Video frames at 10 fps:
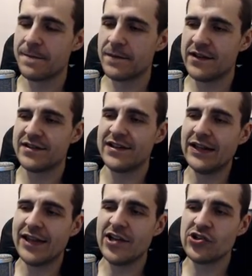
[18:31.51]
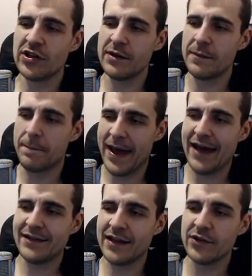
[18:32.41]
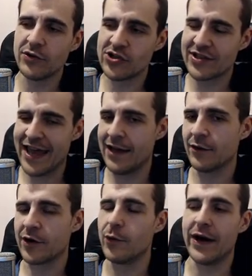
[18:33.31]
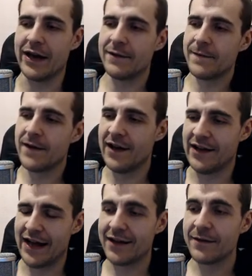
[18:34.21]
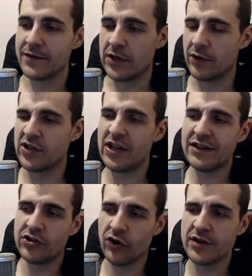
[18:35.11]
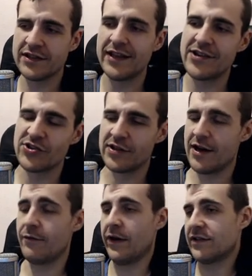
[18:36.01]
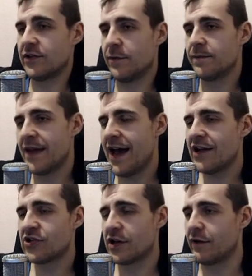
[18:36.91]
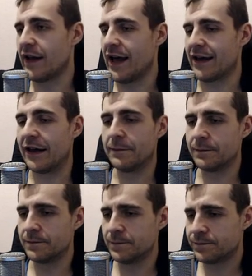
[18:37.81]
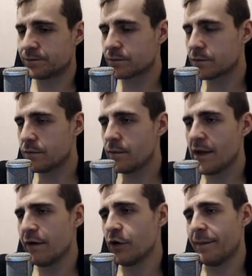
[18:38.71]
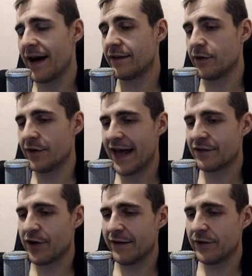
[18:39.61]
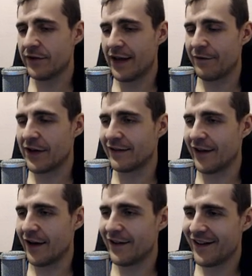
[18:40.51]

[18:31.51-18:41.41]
This is intentionally bad, and you just can't look away. And like, you know, it draws attention that way. So I actually quite like it. I wouldn't buy it though. Handcrafted? Yeah, we can tell.